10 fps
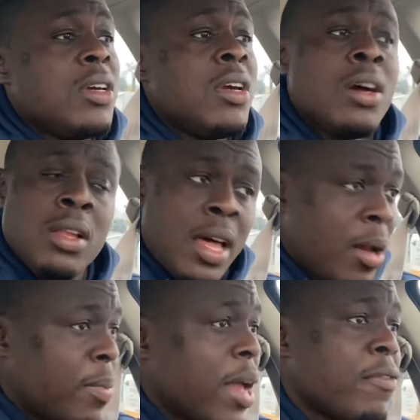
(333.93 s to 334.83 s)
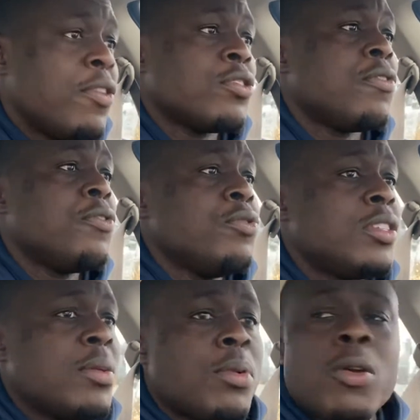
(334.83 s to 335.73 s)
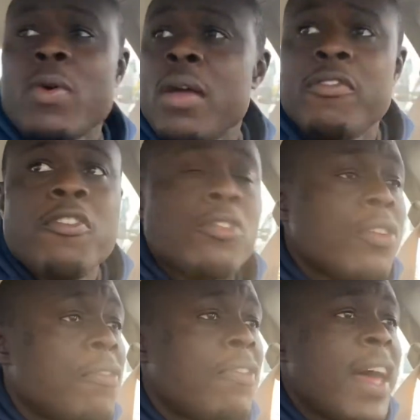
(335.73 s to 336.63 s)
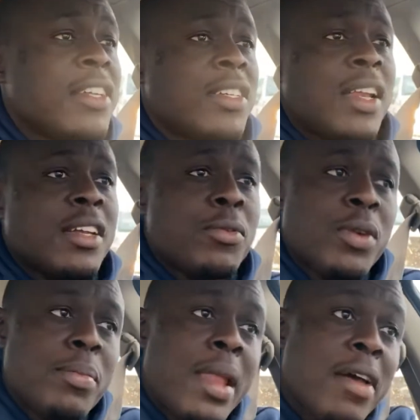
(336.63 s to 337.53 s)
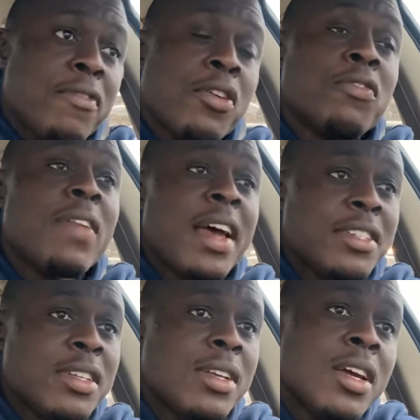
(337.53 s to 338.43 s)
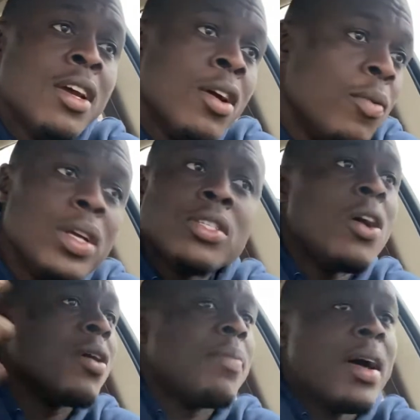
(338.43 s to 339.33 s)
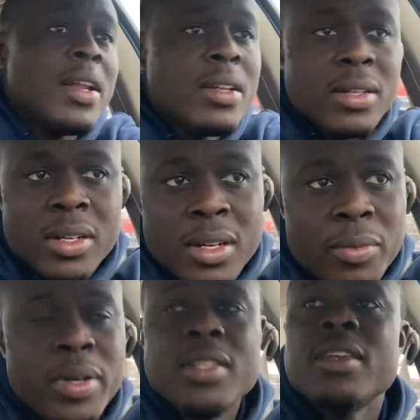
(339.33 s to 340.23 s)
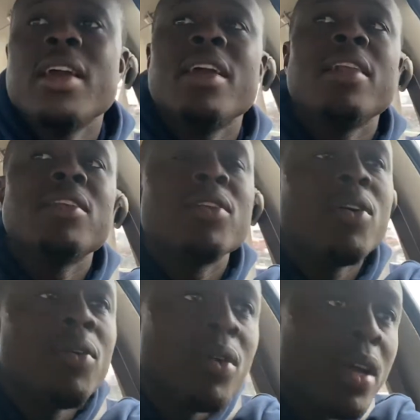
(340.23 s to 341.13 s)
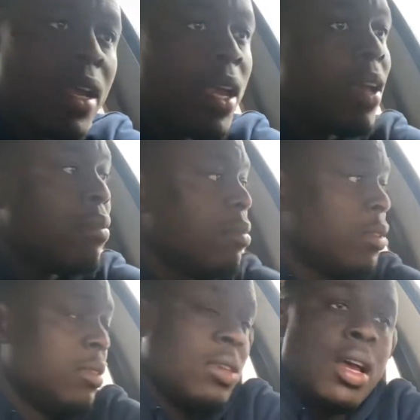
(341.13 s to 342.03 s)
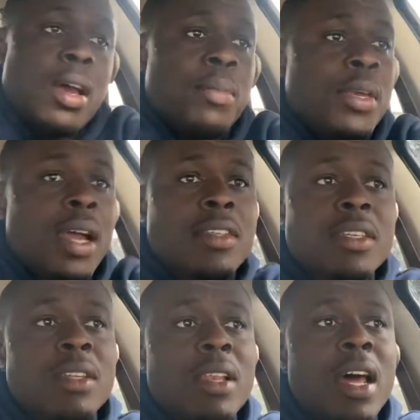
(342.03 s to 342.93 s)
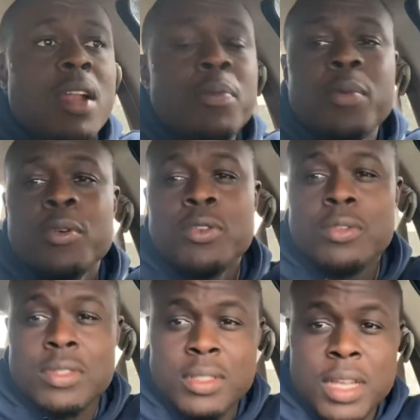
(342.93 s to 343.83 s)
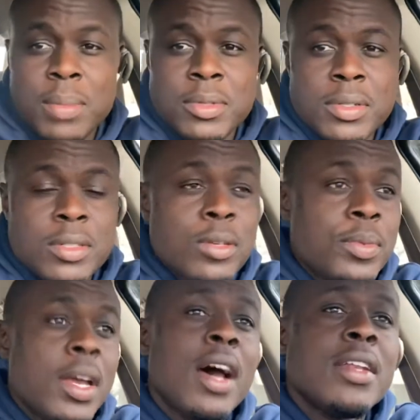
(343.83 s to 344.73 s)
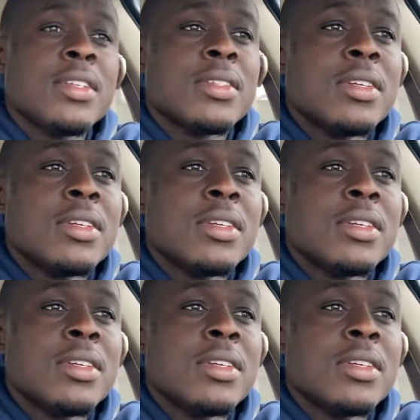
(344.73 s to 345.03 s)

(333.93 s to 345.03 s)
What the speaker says: A lot of black folks on food stamps. But the white folks don't flash it like the way black folks flash it. We talk about it. We say it, and I mean, I've seen a lot of people use the stamps, to be honest.